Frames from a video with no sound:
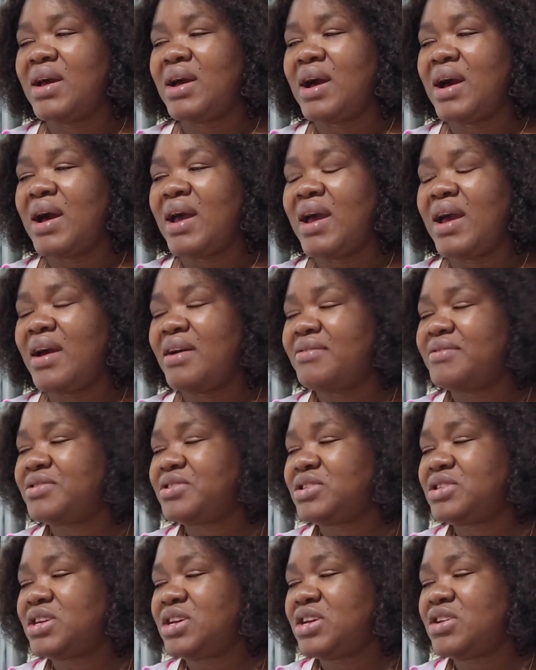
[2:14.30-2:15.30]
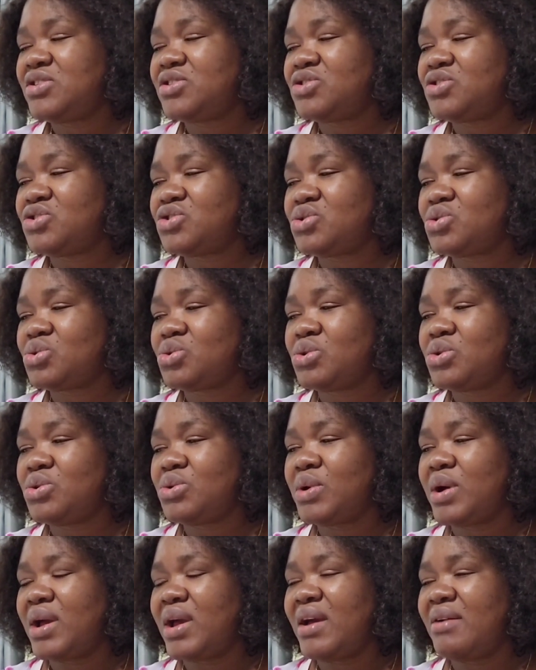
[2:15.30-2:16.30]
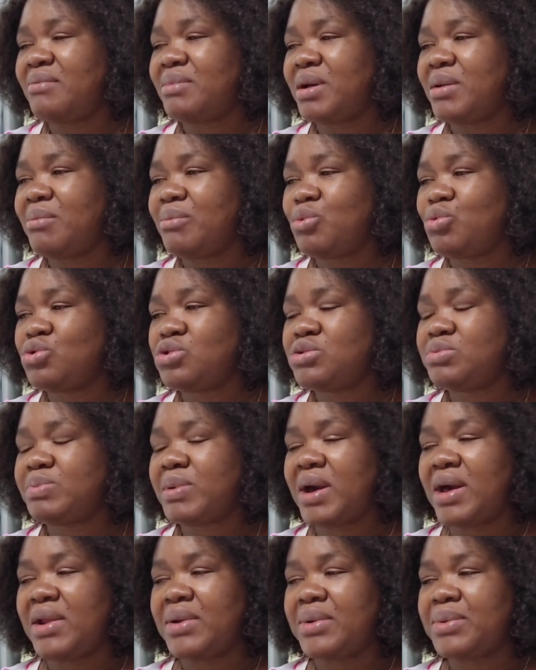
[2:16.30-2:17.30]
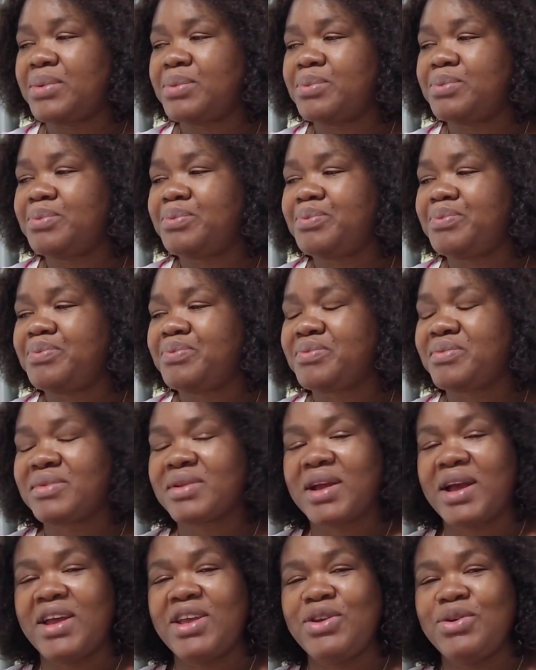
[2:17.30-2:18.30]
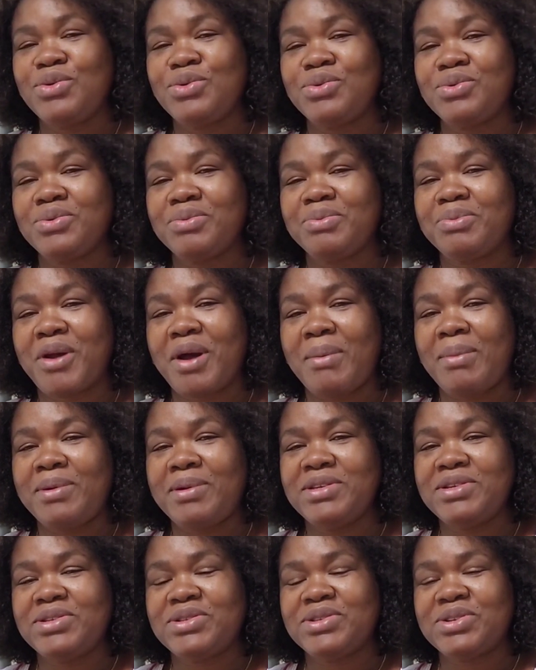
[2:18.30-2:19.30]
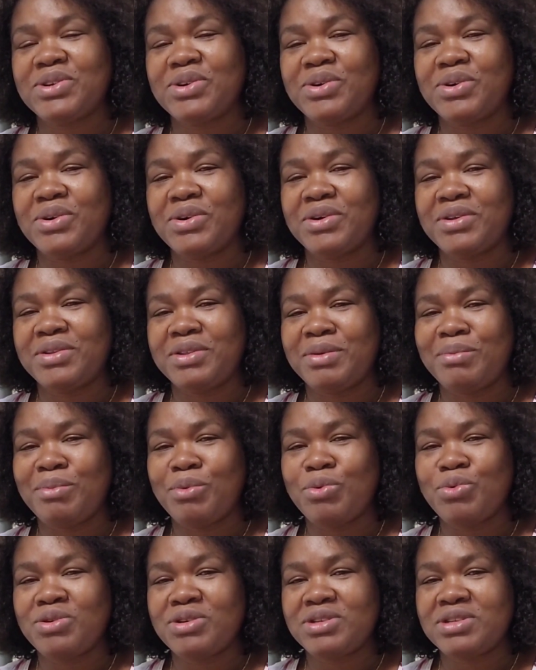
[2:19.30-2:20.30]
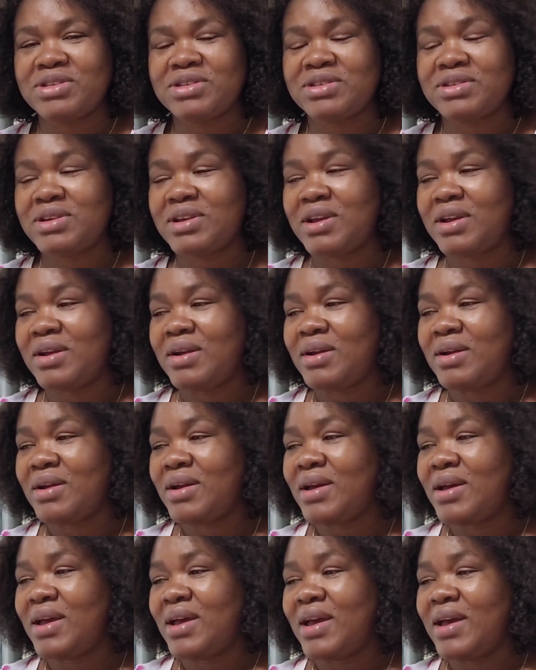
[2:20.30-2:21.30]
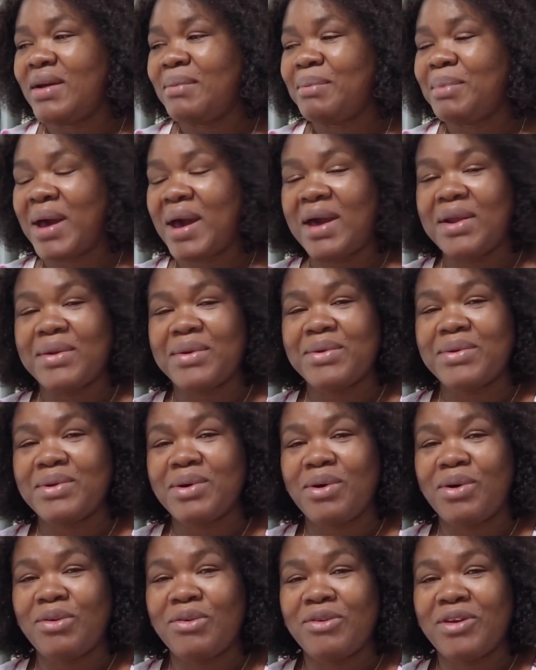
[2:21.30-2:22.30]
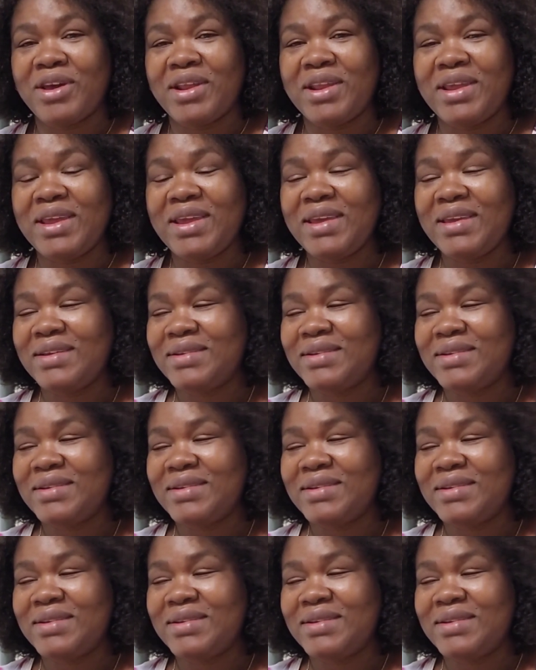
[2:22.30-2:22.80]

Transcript: I have today to show you, I have my moosh pattern. You probably saw the moosh pattern already,